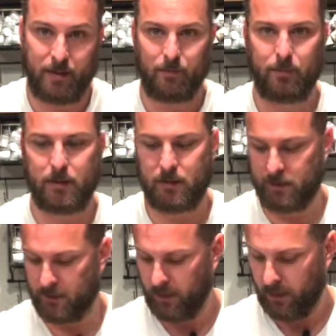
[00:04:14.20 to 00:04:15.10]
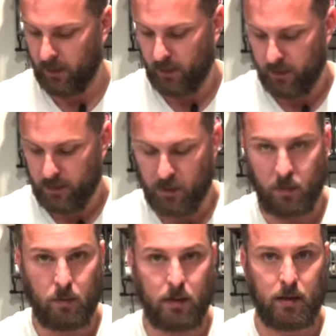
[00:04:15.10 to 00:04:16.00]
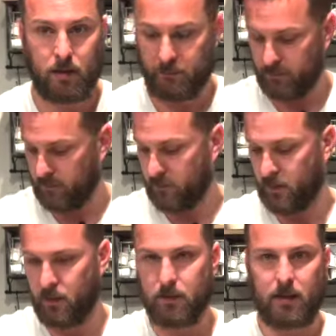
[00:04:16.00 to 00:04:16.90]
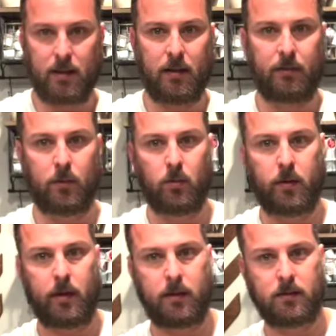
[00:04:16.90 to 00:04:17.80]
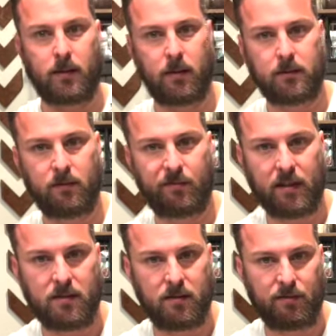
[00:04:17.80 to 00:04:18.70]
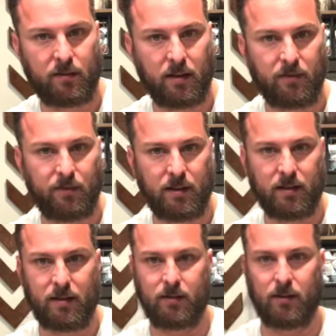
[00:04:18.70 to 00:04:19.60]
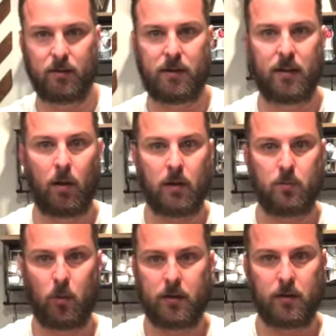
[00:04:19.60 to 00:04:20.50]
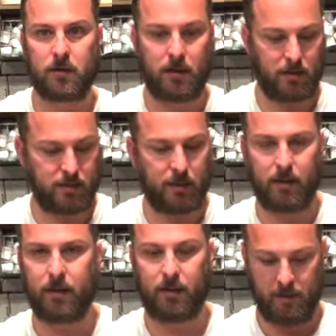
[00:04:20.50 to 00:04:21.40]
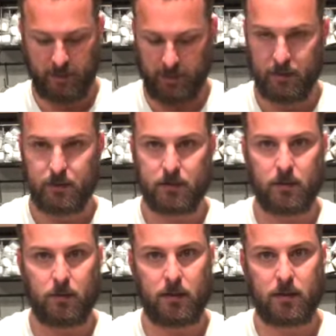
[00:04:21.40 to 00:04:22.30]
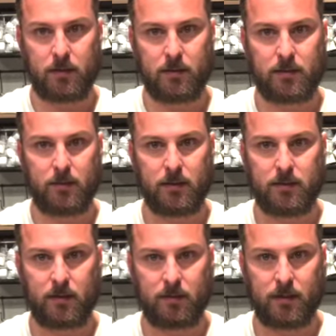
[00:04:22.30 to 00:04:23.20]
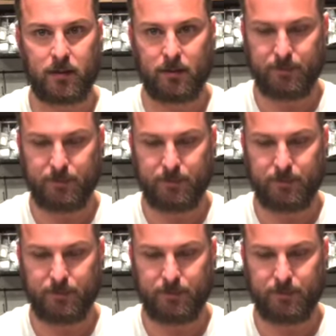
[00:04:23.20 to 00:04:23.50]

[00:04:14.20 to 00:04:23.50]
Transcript: Makes it easy. So, I don't know, it's got a kind of a cool can, like nice and festive, kind of, Dia de los Muertos kind of style here. So let's see what this thing looks like, huh?